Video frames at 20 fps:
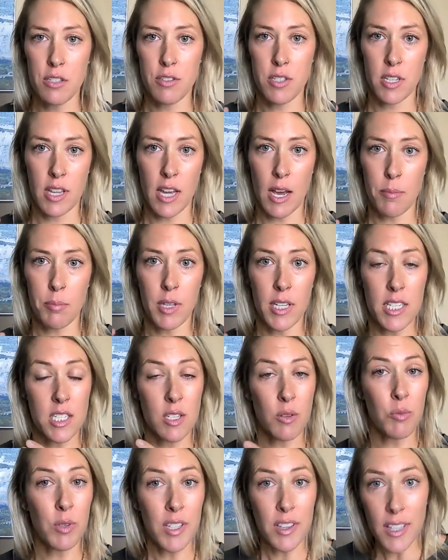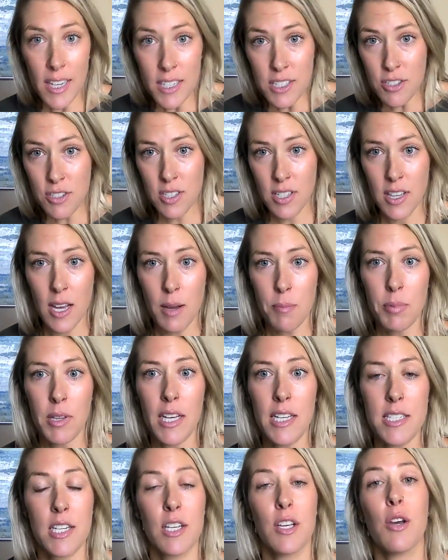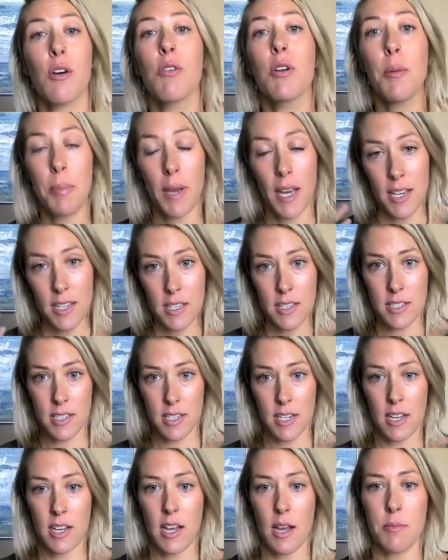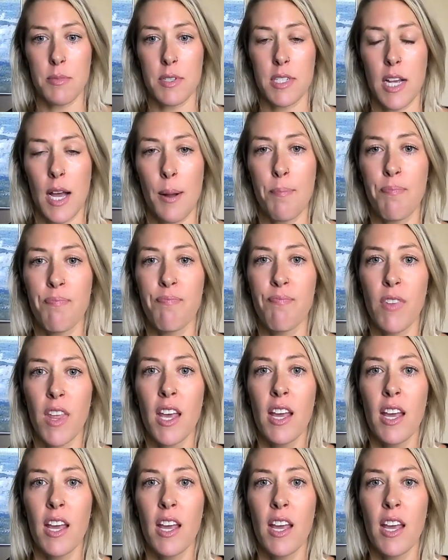you to that place and what led you to that place and codependency comes up,